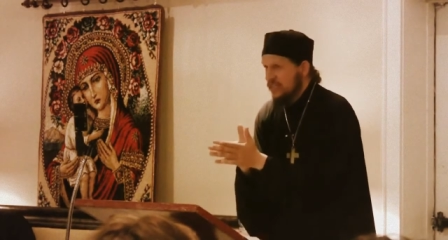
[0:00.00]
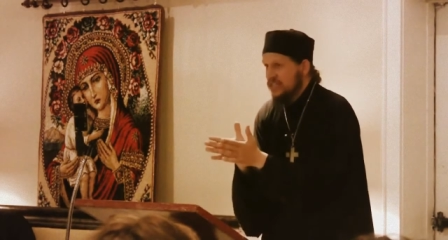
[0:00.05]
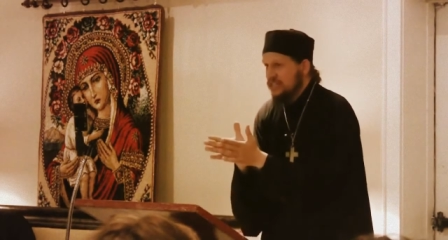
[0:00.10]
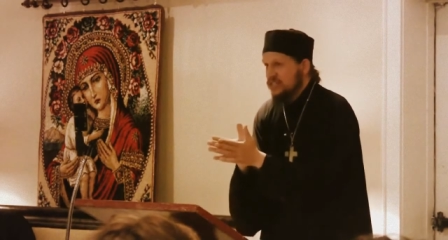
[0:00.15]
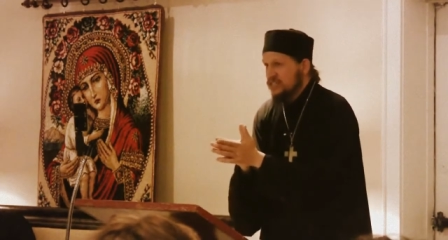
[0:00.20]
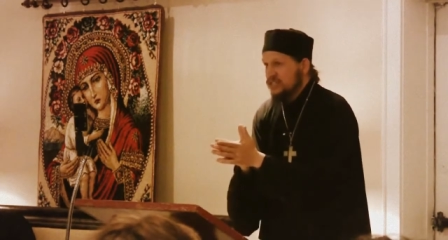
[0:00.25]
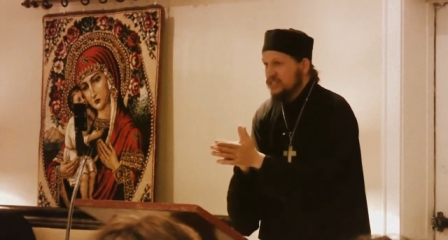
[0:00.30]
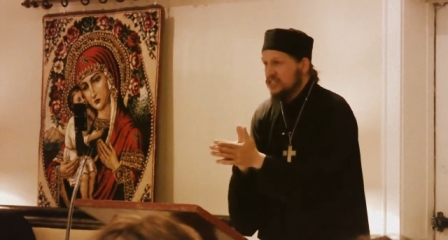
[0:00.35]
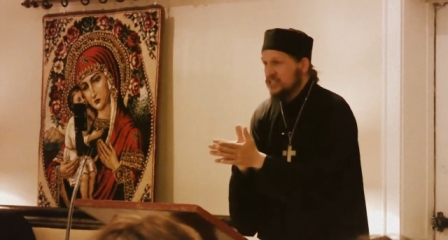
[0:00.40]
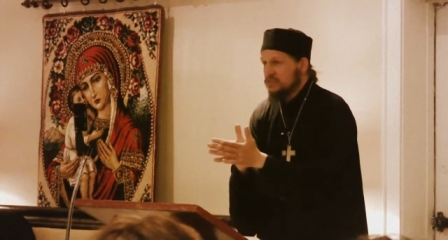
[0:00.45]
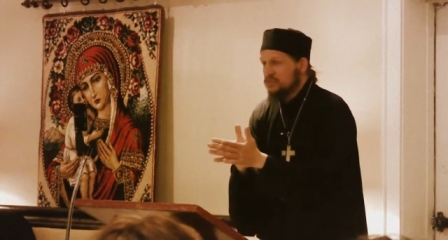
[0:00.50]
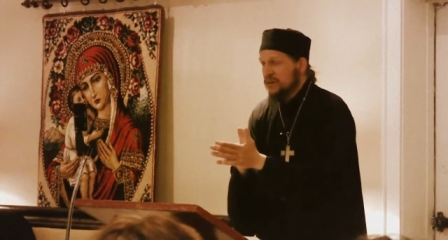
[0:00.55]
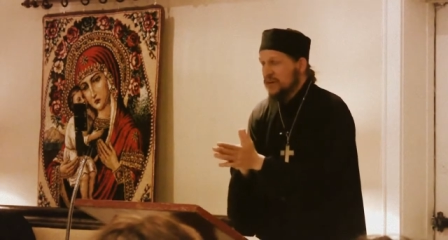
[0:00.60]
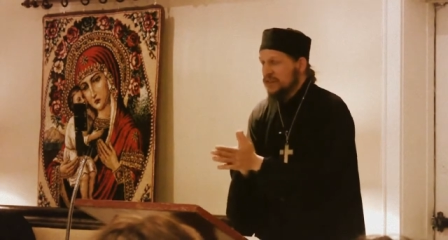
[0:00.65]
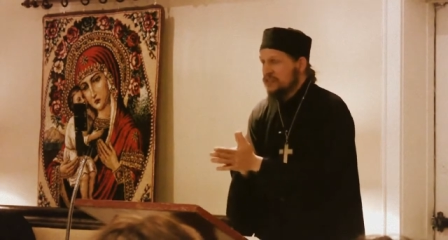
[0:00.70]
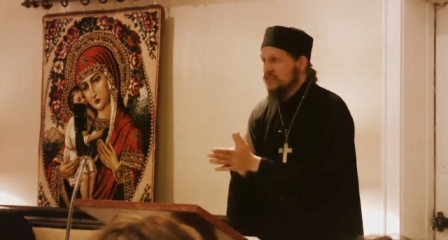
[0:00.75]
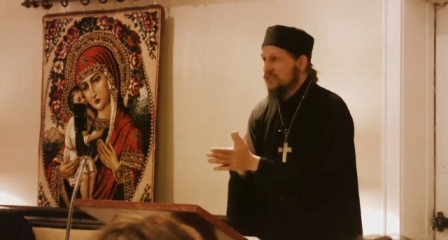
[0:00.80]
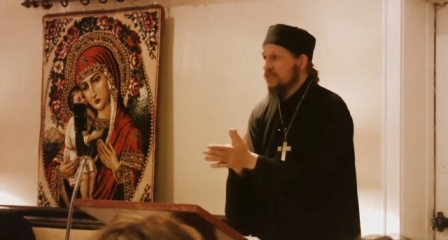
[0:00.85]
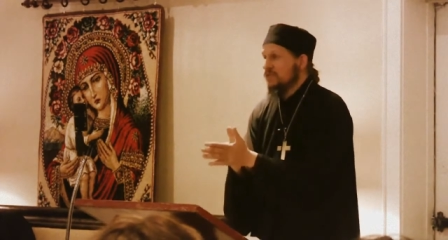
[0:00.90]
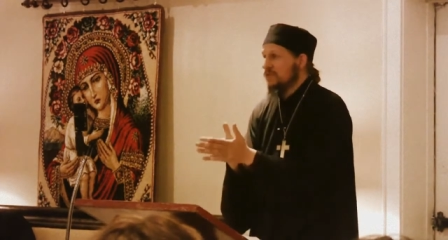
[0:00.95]
teachings
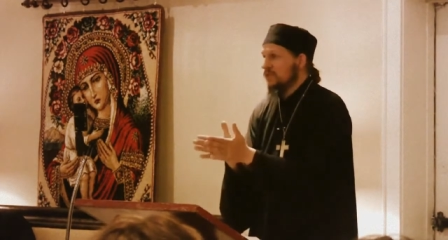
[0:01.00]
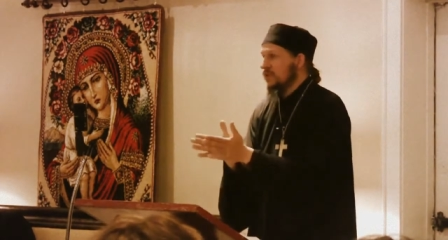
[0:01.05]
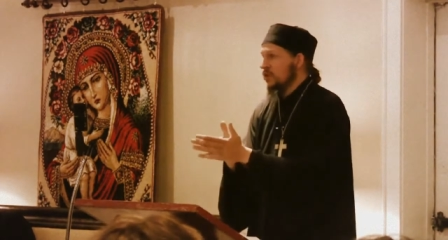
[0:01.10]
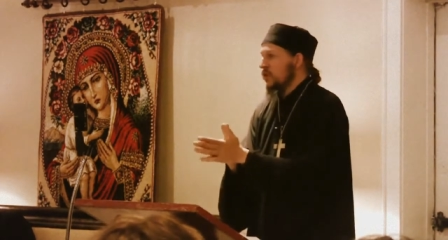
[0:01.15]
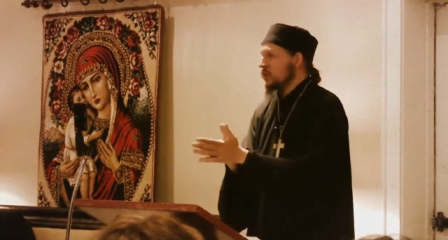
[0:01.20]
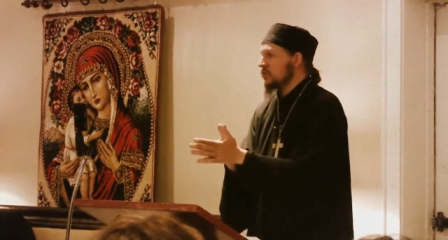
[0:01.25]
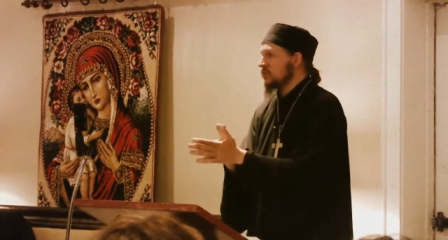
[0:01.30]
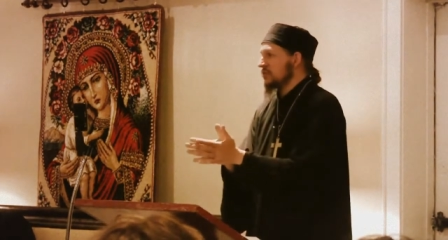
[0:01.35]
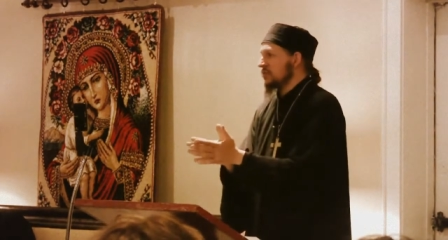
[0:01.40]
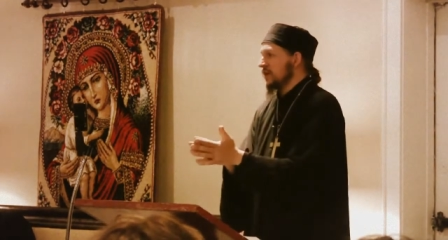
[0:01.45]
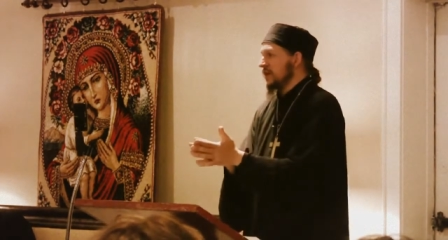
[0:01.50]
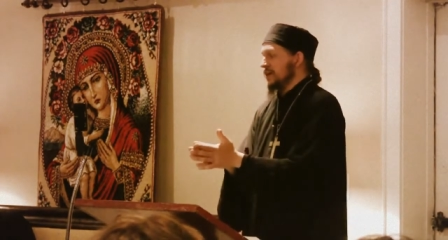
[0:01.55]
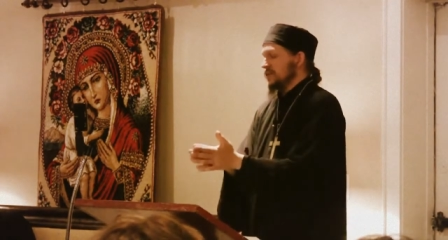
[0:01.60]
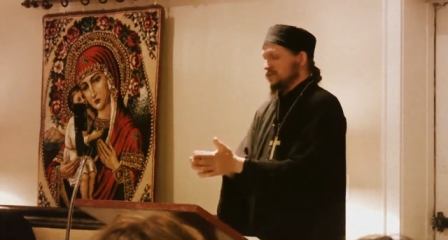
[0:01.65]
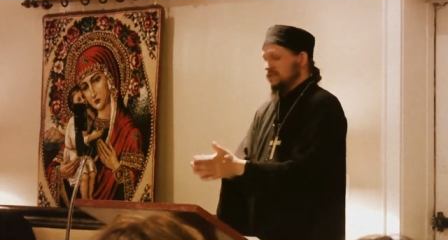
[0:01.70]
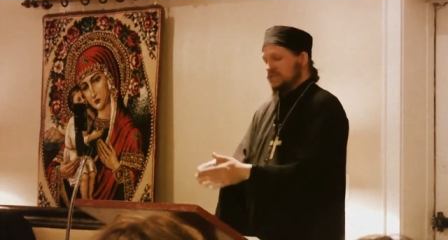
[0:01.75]
especially for our own day.